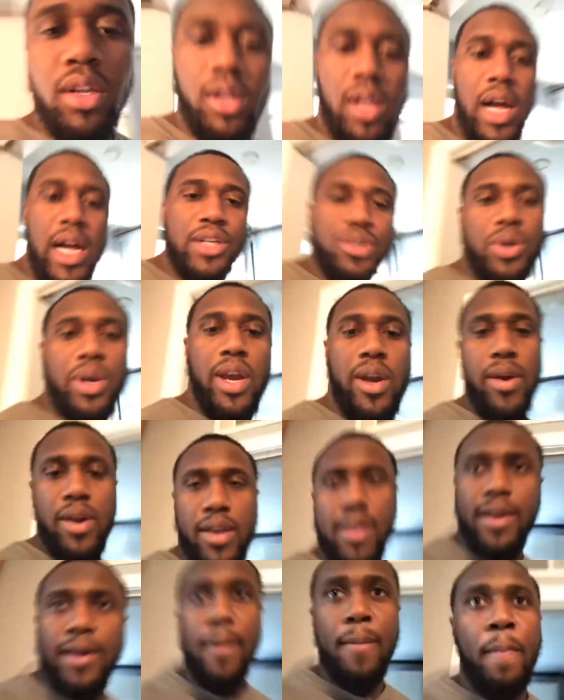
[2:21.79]
Little laundry
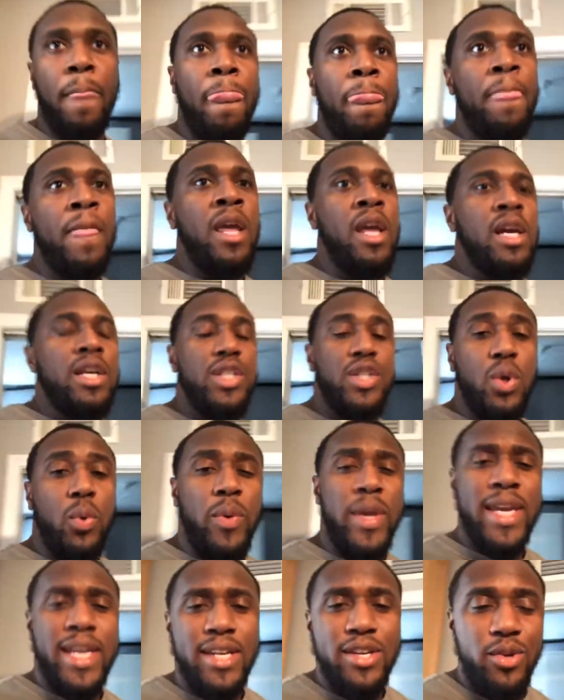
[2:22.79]
area there. So
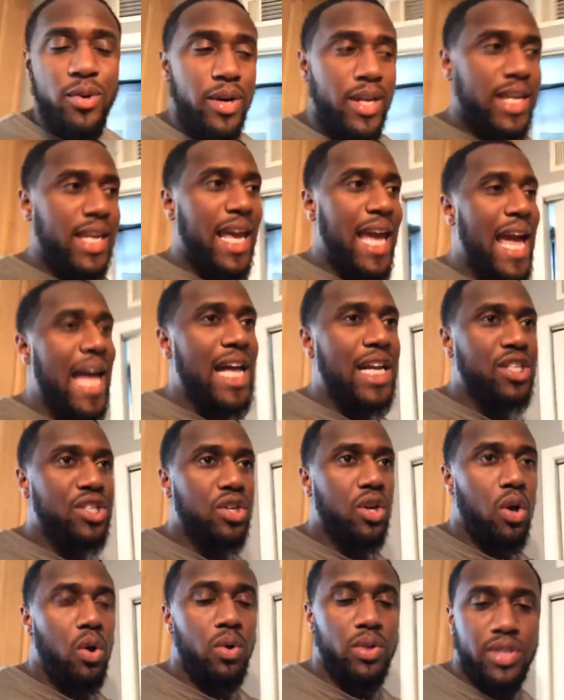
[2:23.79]
we can do a
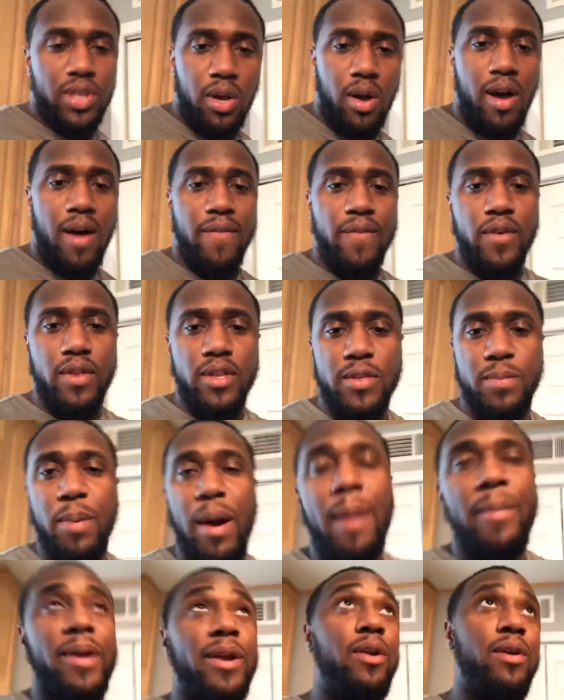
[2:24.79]
cash wholesale offer on this
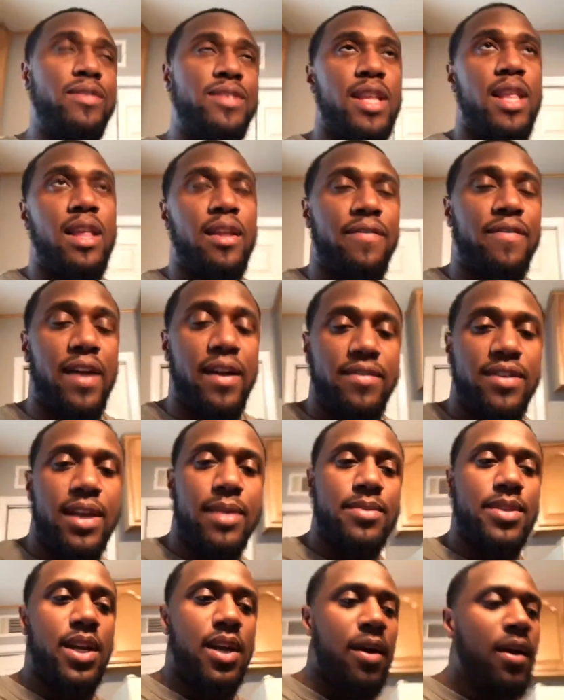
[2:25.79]
property. I know I've said that like 5
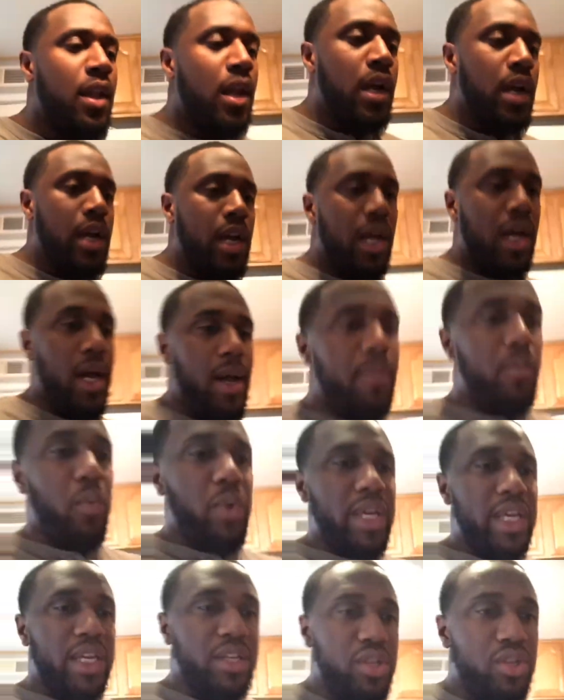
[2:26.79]
times now.
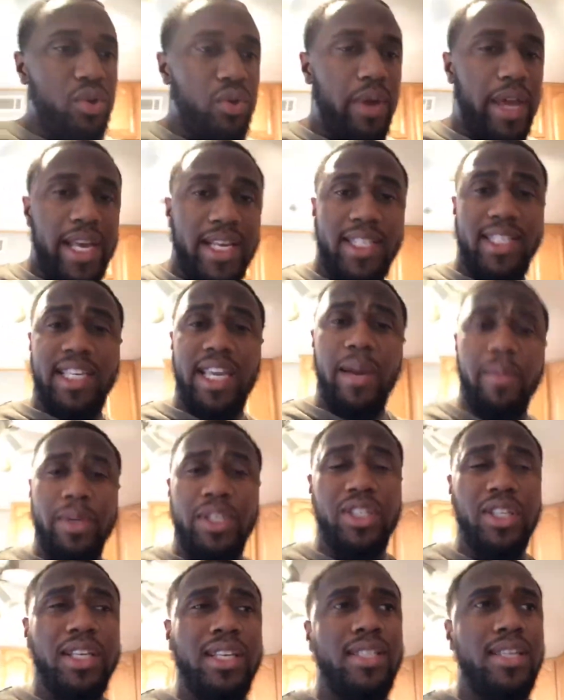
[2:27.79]
We can do a
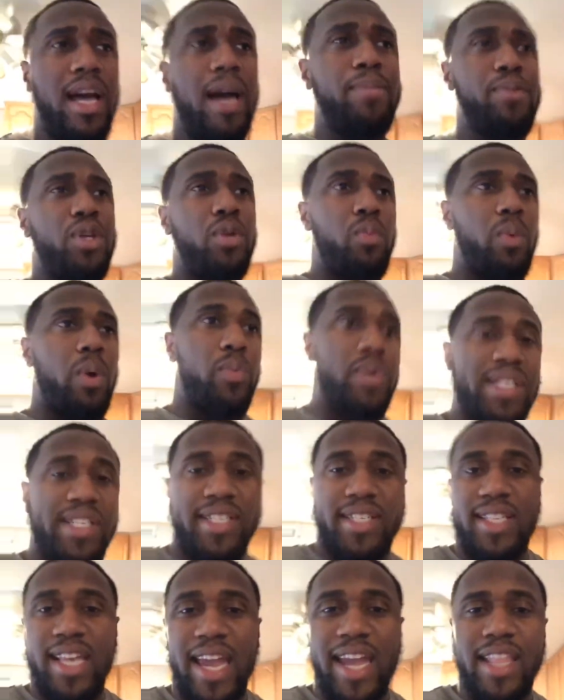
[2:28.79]
sandwich lease option where we
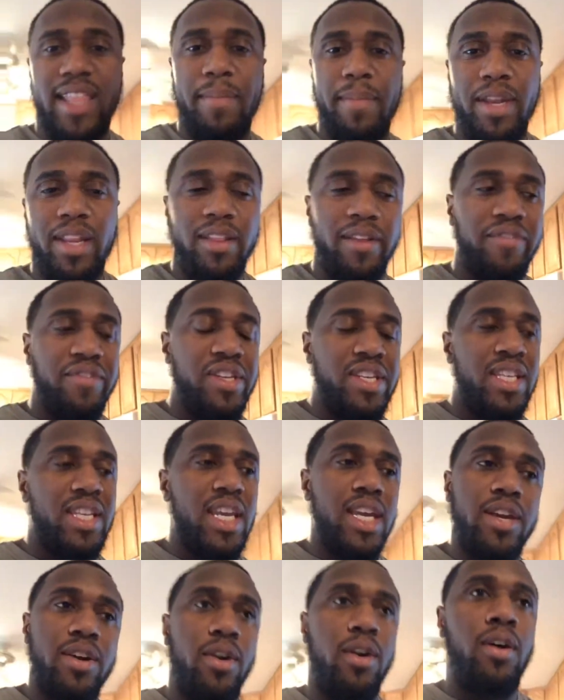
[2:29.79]
stay in the middle of the
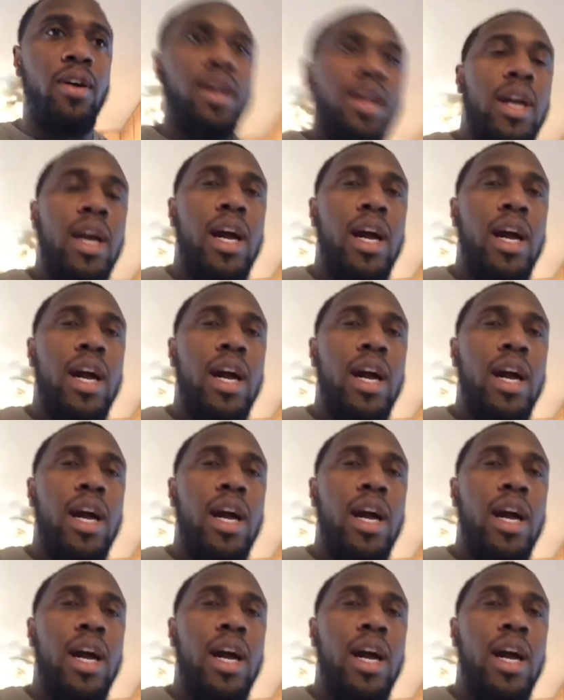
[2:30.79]
deal.